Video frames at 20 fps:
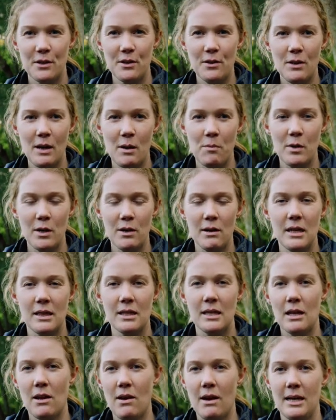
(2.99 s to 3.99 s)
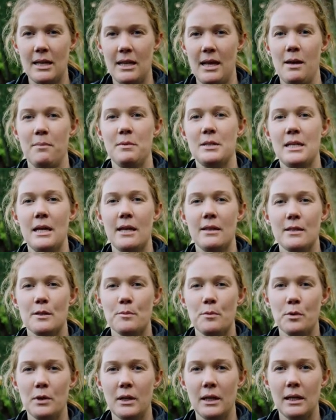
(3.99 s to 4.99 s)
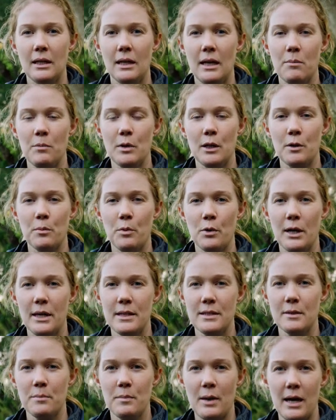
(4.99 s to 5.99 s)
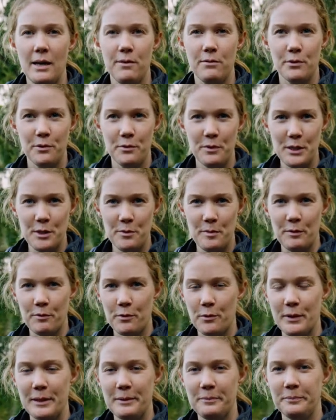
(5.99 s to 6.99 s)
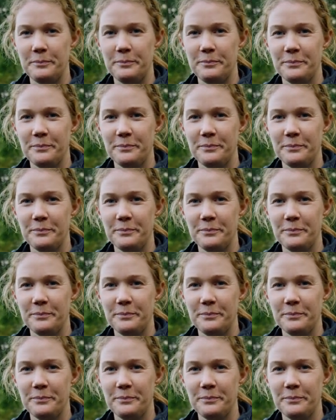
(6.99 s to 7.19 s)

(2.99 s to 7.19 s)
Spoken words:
and we're in the lion habitat this morning and we're going to put out some behavioural enrichment for them.